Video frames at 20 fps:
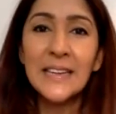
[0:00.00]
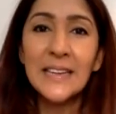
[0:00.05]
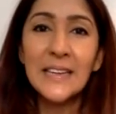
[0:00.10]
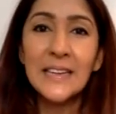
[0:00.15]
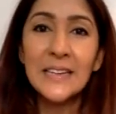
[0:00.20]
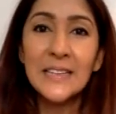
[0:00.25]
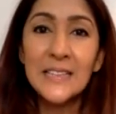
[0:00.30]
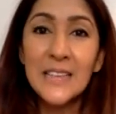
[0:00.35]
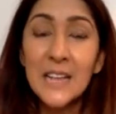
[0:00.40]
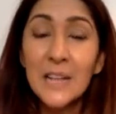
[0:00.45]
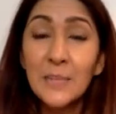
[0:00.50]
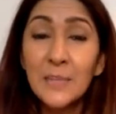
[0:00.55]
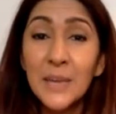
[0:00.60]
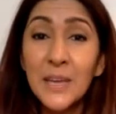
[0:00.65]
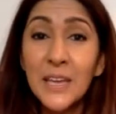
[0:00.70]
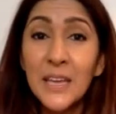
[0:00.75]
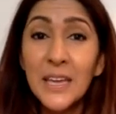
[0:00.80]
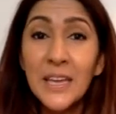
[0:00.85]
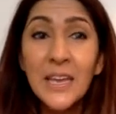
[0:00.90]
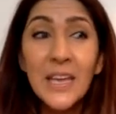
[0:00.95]
and they tell
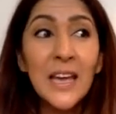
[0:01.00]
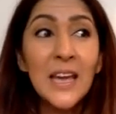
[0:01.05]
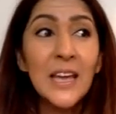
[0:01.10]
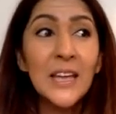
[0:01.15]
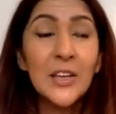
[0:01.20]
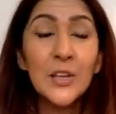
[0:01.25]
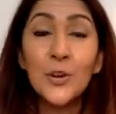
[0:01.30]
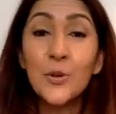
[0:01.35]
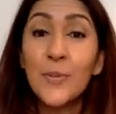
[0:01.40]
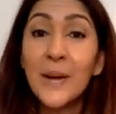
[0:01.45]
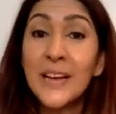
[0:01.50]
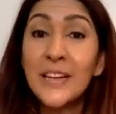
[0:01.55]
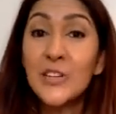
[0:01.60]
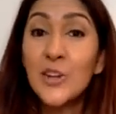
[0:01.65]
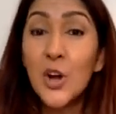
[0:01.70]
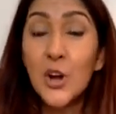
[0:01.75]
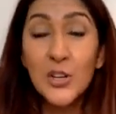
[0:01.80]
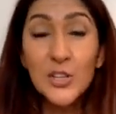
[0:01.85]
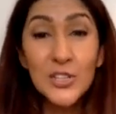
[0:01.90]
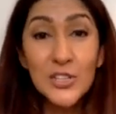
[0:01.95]
me, you know, my
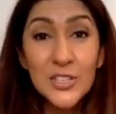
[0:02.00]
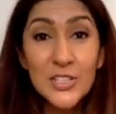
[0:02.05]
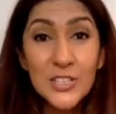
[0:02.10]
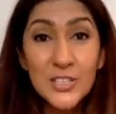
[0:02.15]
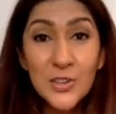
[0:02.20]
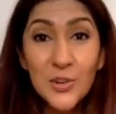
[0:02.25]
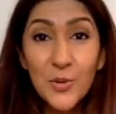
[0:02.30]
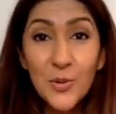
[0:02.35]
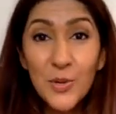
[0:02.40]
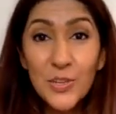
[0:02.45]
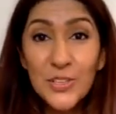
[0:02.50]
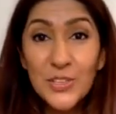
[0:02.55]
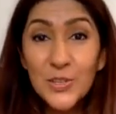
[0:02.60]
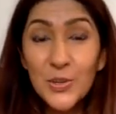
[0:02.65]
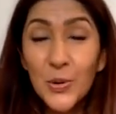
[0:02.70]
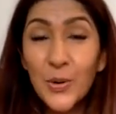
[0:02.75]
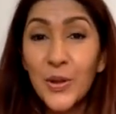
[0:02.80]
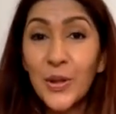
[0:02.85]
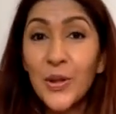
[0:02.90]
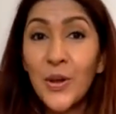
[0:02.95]
doctor doesn't know what's
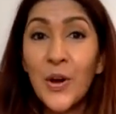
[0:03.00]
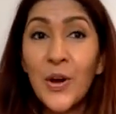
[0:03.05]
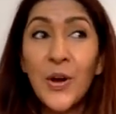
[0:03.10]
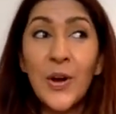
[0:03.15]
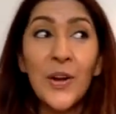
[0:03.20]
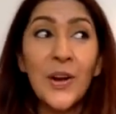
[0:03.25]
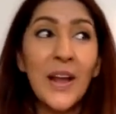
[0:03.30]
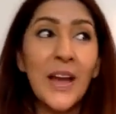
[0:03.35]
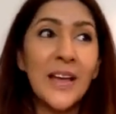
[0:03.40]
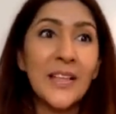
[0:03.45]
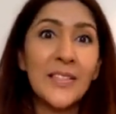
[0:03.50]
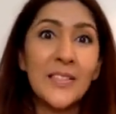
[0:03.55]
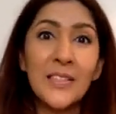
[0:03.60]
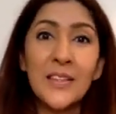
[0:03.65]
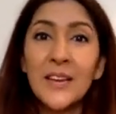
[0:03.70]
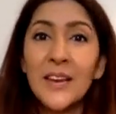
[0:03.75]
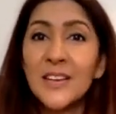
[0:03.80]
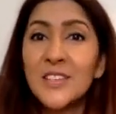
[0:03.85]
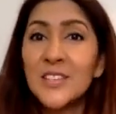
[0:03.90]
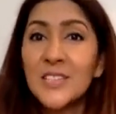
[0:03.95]
going on. I
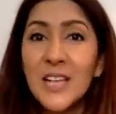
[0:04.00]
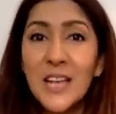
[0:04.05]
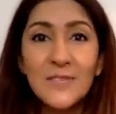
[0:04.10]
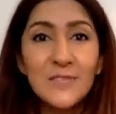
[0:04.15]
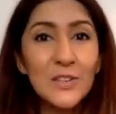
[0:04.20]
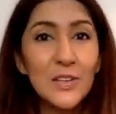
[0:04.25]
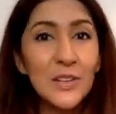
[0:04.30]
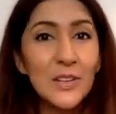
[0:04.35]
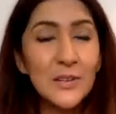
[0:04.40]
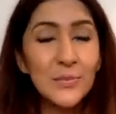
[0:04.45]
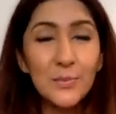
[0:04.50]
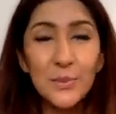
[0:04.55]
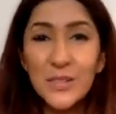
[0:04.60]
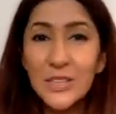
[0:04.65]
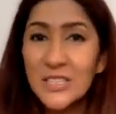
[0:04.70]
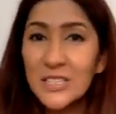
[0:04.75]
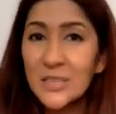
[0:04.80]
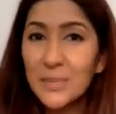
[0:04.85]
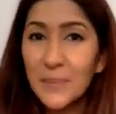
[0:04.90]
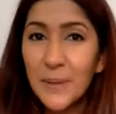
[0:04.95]
think I just have to live with
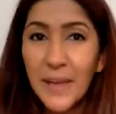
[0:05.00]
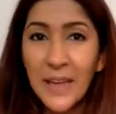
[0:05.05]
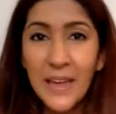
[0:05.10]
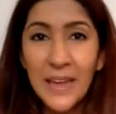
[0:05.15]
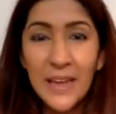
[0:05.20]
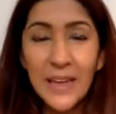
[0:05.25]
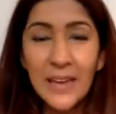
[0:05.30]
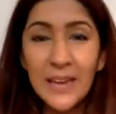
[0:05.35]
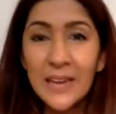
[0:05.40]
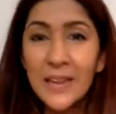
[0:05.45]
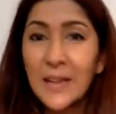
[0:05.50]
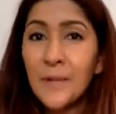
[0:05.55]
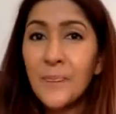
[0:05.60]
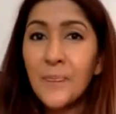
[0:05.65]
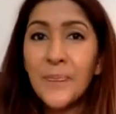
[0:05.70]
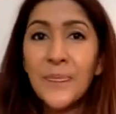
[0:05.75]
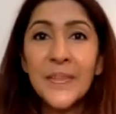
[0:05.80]
this pain.